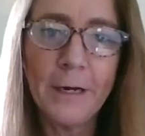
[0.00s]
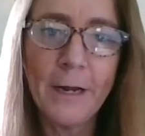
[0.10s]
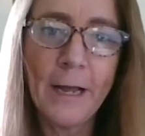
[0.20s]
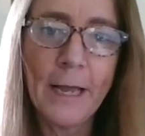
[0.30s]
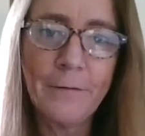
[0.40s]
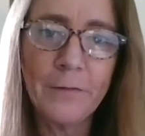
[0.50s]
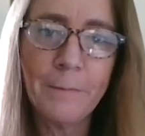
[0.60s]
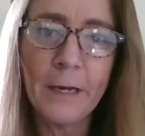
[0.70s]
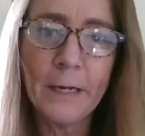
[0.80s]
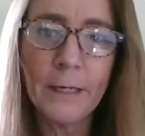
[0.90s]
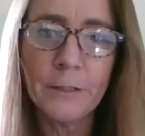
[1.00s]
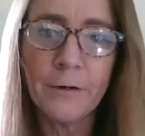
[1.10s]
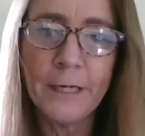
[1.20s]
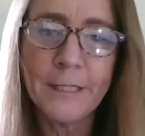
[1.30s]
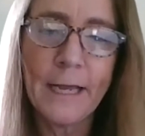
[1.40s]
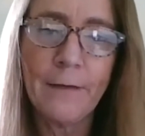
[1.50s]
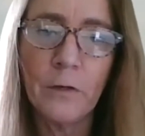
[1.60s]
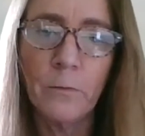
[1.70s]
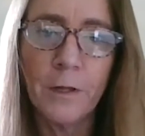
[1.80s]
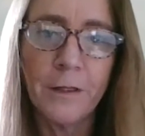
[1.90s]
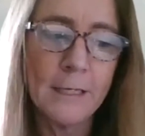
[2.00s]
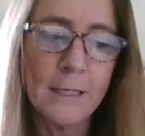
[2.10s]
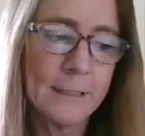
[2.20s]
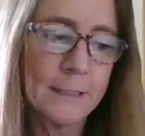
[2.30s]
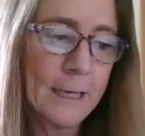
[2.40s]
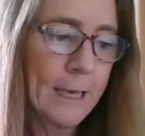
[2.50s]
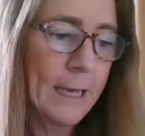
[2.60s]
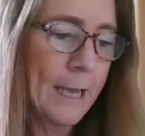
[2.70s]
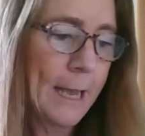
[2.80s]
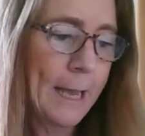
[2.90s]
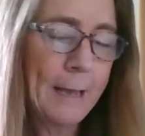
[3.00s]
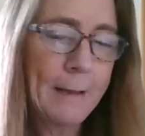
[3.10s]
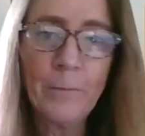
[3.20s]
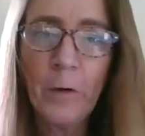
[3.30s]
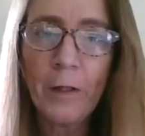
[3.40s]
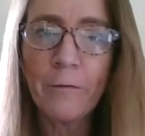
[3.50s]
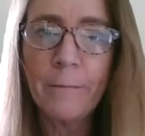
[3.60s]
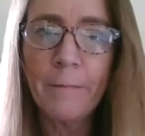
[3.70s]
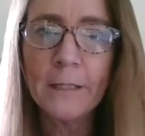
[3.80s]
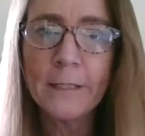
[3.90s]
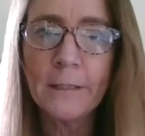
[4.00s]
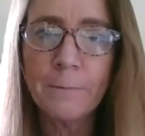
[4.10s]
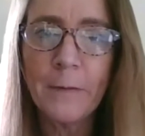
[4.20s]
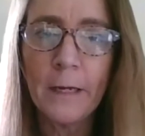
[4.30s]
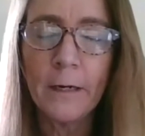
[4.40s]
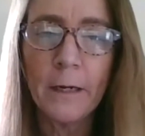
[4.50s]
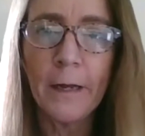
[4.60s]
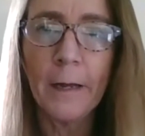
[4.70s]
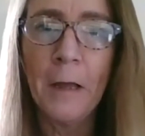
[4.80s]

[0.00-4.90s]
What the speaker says: And hi, everybody. It's great to have you with us. What a 3 months it's been.